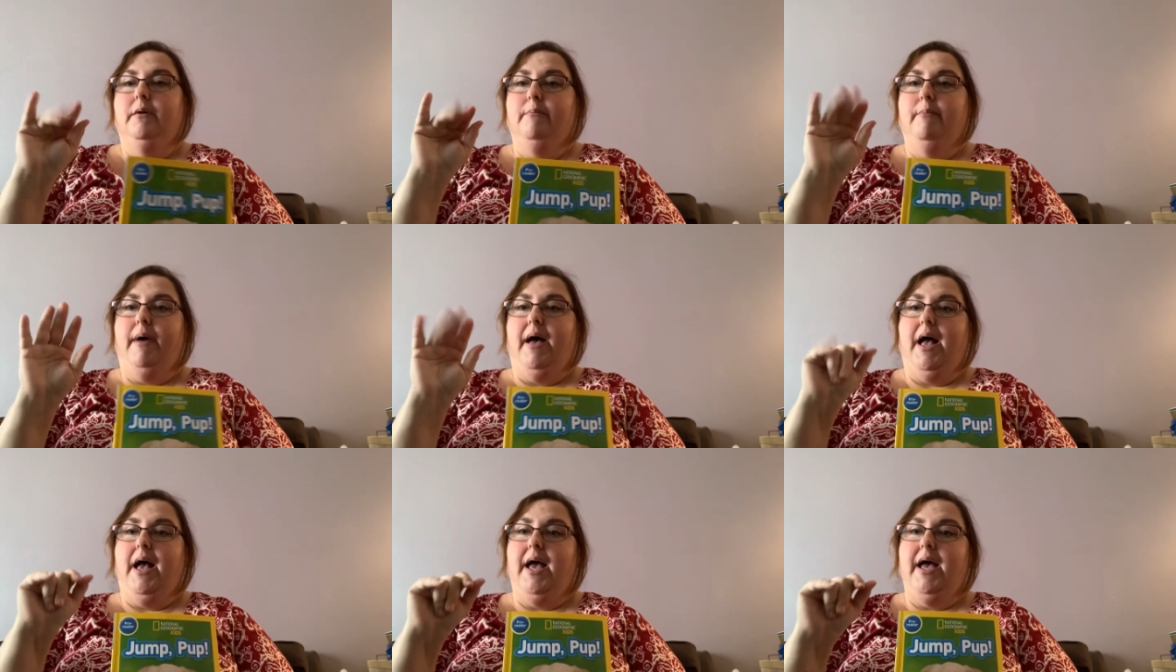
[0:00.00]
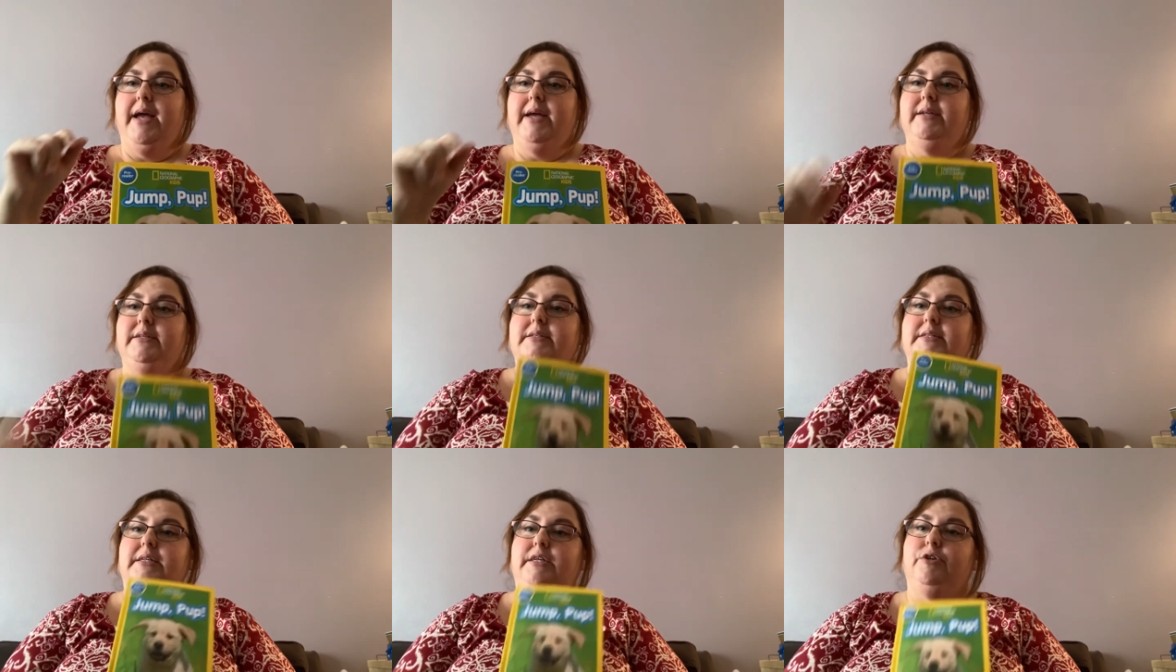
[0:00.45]
Bye,
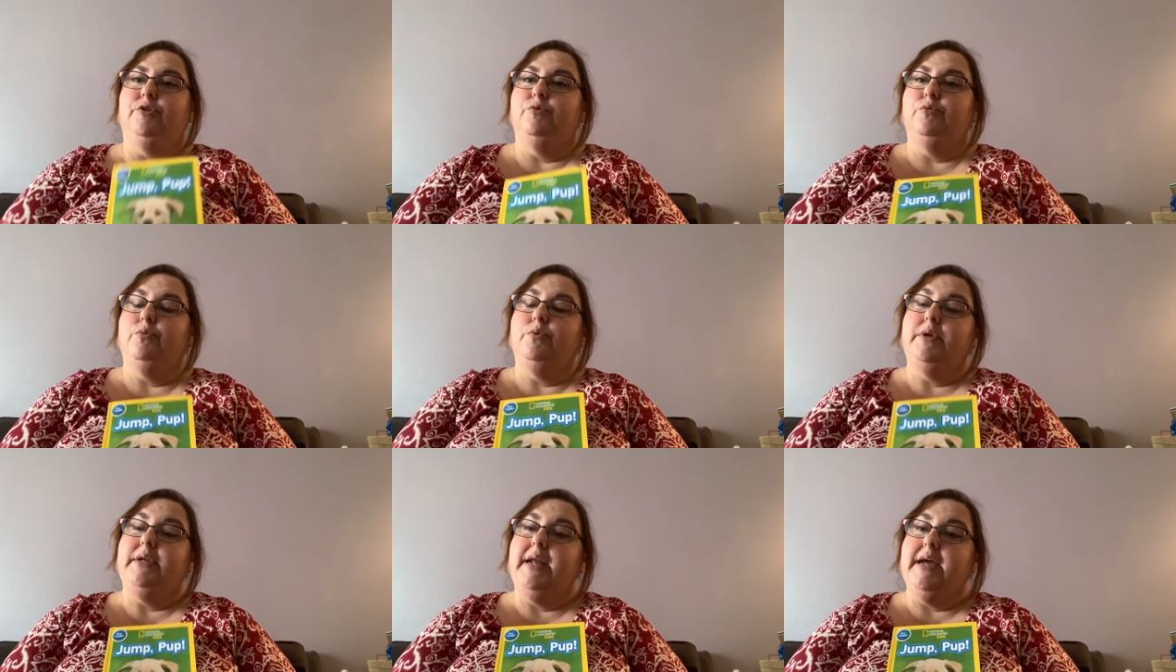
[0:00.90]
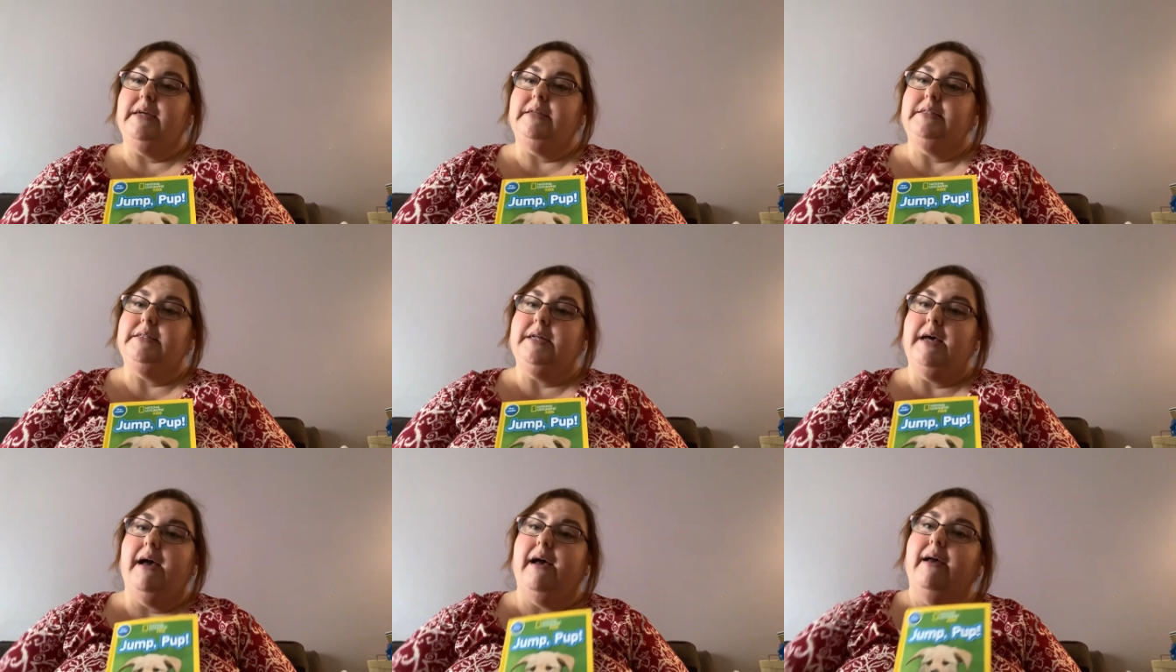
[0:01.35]
see you
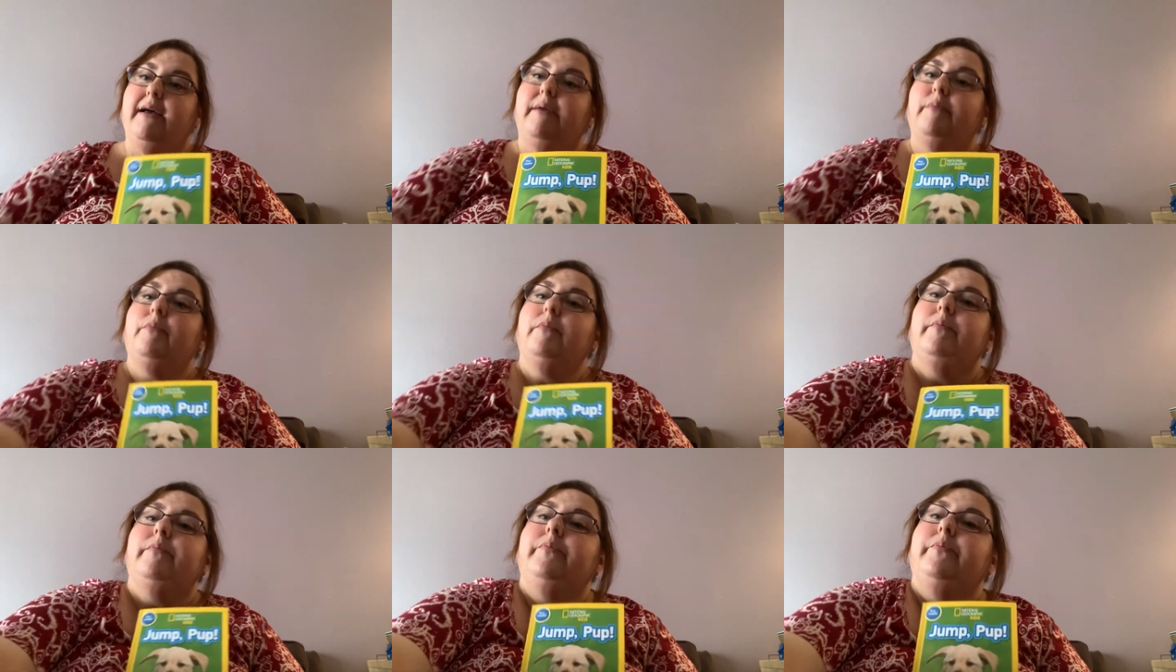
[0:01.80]
next time.